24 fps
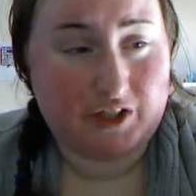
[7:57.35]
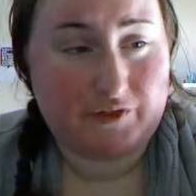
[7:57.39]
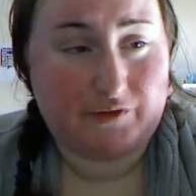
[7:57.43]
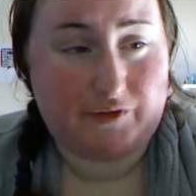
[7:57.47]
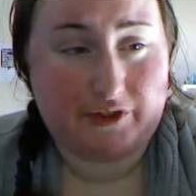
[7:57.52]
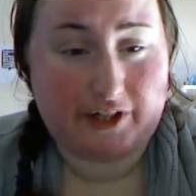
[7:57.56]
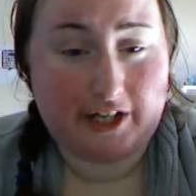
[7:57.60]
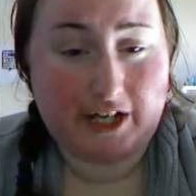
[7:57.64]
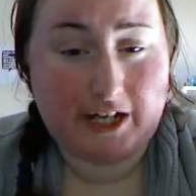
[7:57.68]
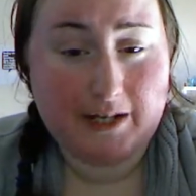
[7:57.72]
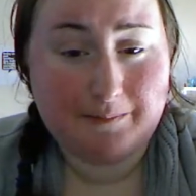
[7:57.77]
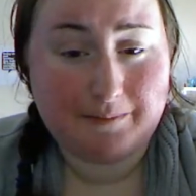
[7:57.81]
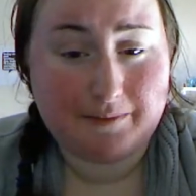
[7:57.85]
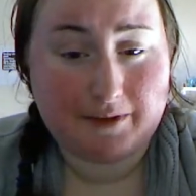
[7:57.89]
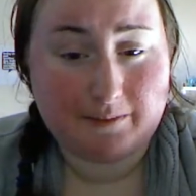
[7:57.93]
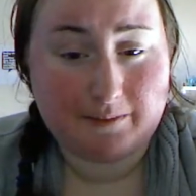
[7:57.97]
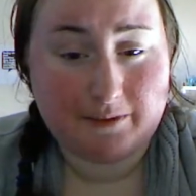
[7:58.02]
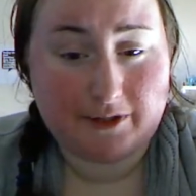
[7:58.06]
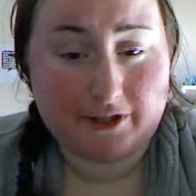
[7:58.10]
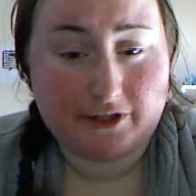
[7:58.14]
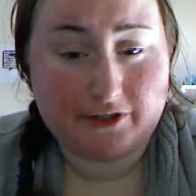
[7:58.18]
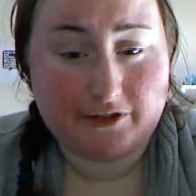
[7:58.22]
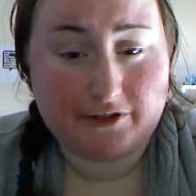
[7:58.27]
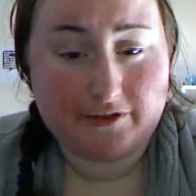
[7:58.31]
If you keep
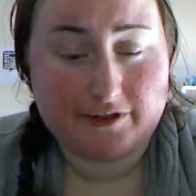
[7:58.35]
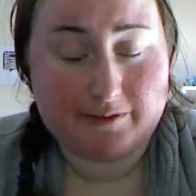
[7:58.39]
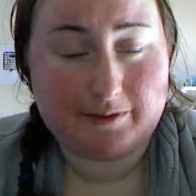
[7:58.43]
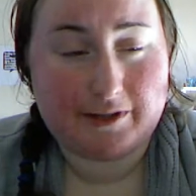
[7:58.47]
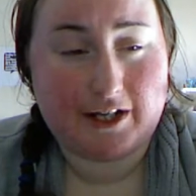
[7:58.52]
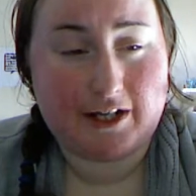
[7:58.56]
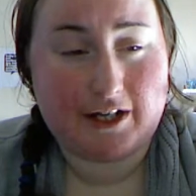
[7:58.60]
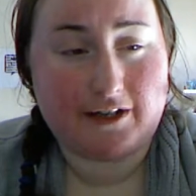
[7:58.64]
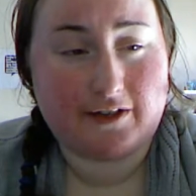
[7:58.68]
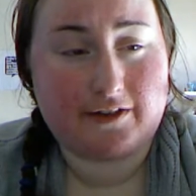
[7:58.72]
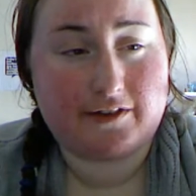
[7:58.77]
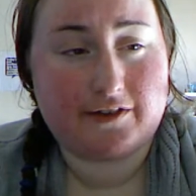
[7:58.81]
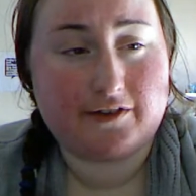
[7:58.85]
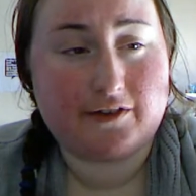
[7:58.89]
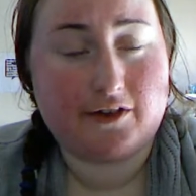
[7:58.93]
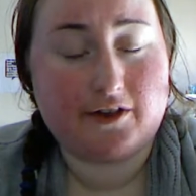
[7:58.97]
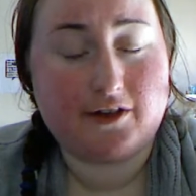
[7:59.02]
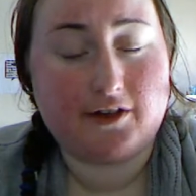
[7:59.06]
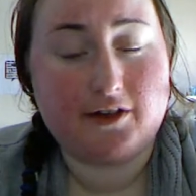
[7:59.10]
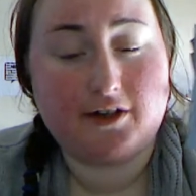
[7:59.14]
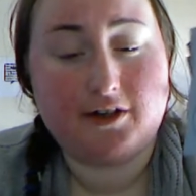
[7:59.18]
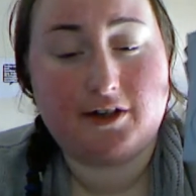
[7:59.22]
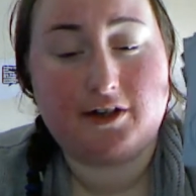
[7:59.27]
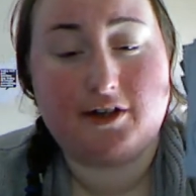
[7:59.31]
them, you can use them again.
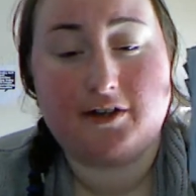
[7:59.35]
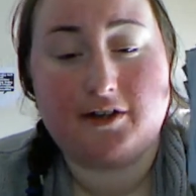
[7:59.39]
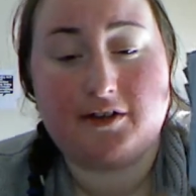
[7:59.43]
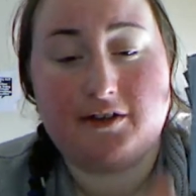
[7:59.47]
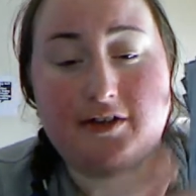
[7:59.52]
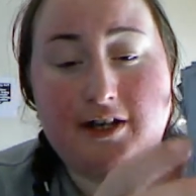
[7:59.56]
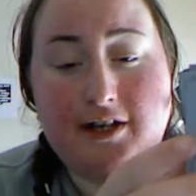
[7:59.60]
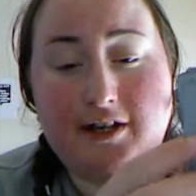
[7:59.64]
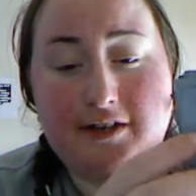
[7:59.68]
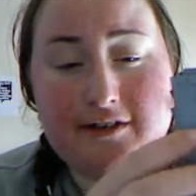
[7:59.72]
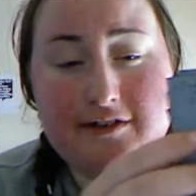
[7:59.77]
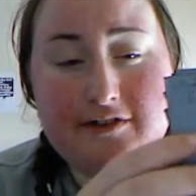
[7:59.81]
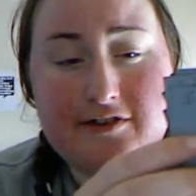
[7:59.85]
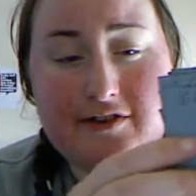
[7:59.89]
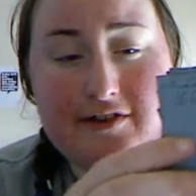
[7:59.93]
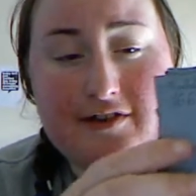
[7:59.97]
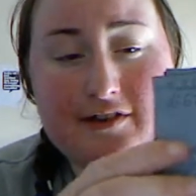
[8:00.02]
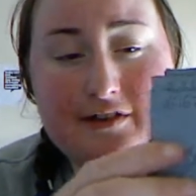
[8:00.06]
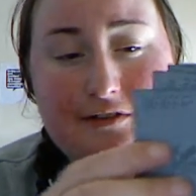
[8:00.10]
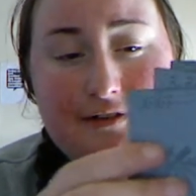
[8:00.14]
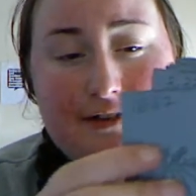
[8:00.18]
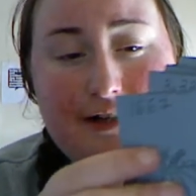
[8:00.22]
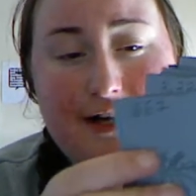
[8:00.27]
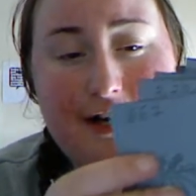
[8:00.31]
So these are
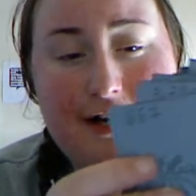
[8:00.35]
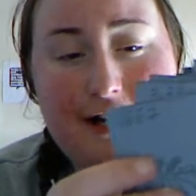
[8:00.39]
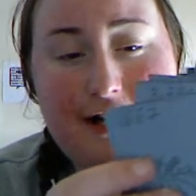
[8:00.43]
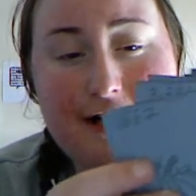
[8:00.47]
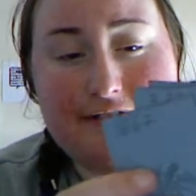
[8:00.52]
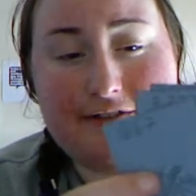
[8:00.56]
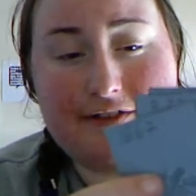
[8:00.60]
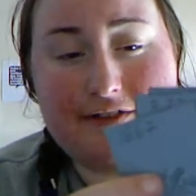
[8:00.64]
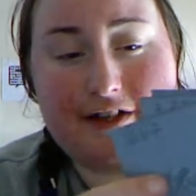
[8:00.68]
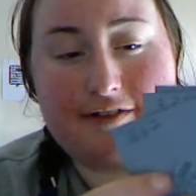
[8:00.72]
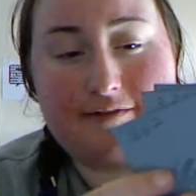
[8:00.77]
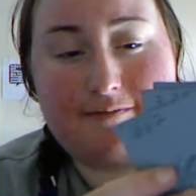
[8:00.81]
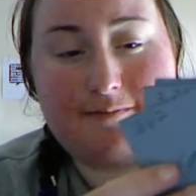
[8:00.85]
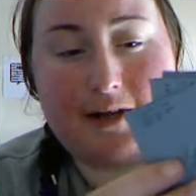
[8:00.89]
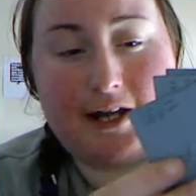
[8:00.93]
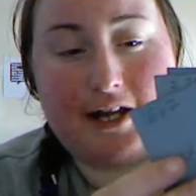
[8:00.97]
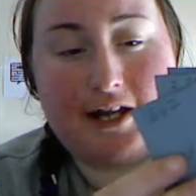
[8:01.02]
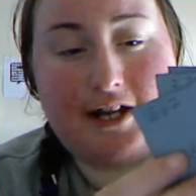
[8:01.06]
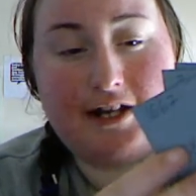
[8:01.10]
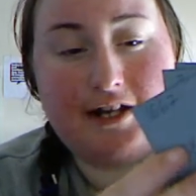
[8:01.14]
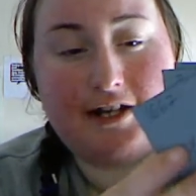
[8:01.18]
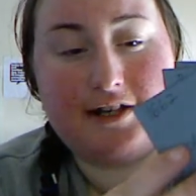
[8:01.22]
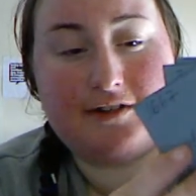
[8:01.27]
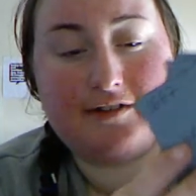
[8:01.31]
just little cards that I've
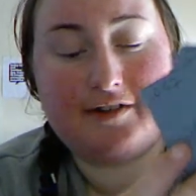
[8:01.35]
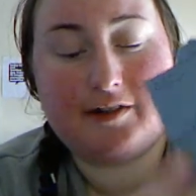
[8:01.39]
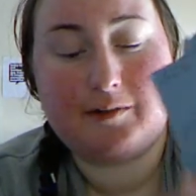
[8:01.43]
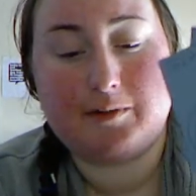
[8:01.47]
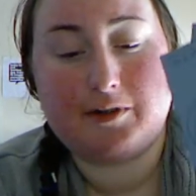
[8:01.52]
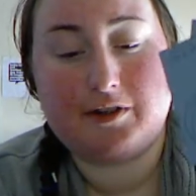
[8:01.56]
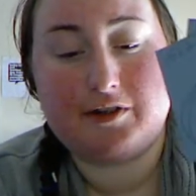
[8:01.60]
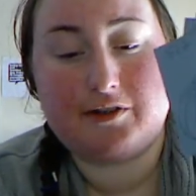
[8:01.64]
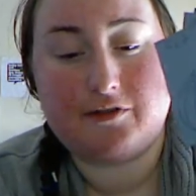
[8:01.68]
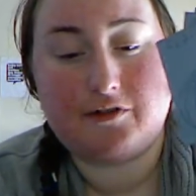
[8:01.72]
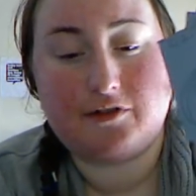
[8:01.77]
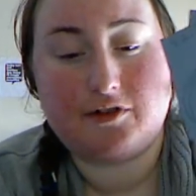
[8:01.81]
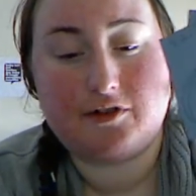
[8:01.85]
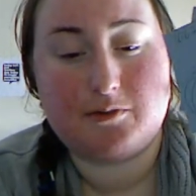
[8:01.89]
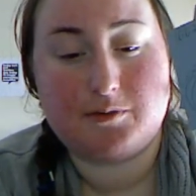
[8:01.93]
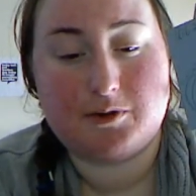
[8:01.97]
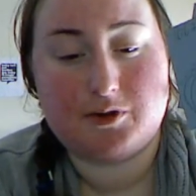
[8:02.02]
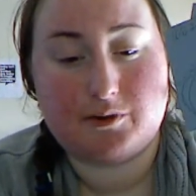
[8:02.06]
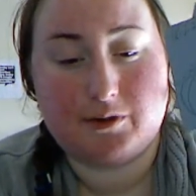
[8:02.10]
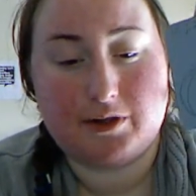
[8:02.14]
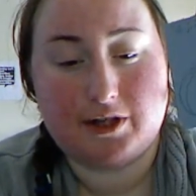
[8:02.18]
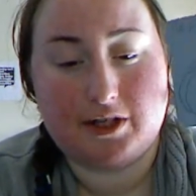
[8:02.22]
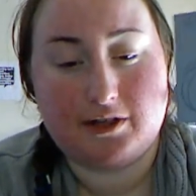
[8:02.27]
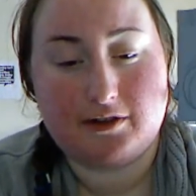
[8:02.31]
made, something to do
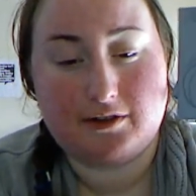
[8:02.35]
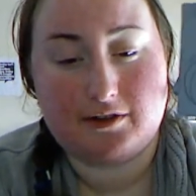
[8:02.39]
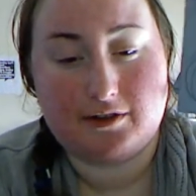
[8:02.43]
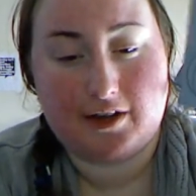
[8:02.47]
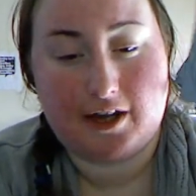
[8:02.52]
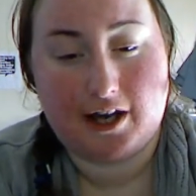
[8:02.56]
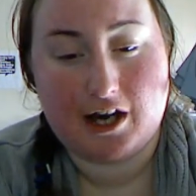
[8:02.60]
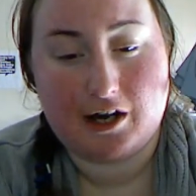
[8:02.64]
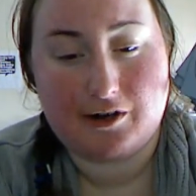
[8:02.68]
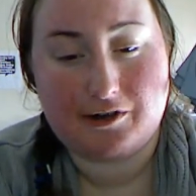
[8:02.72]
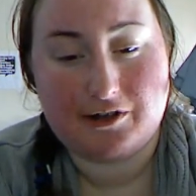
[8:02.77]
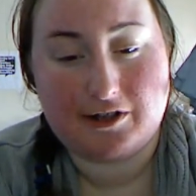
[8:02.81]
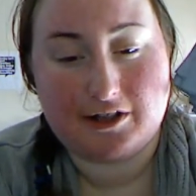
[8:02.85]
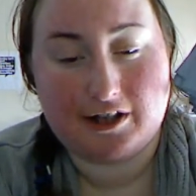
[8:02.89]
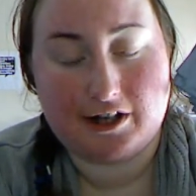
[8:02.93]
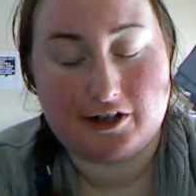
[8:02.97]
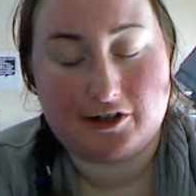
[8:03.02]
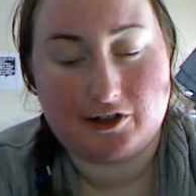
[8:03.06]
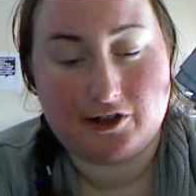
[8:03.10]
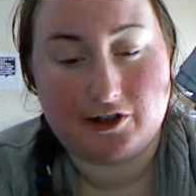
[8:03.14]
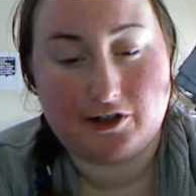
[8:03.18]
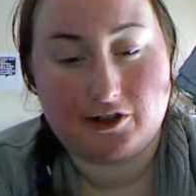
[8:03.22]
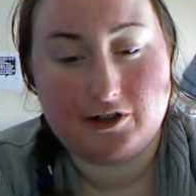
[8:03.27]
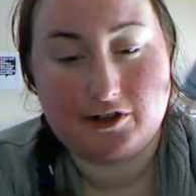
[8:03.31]
between now and
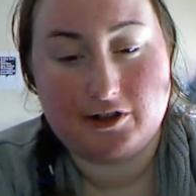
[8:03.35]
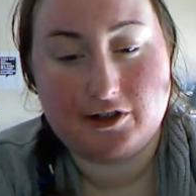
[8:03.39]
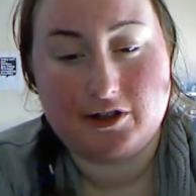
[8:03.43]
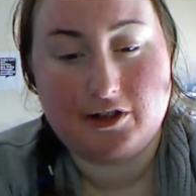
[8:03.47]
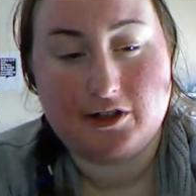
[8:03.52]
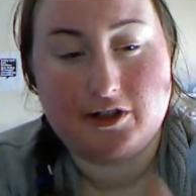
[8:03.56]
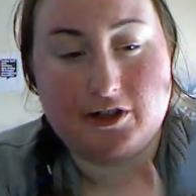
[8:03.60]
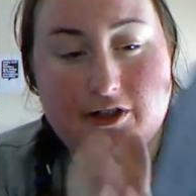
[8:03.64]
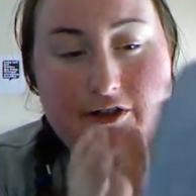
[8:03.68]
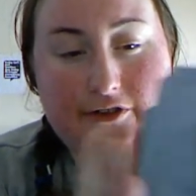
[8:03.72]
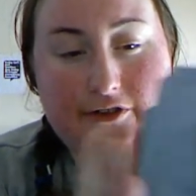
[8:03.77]
now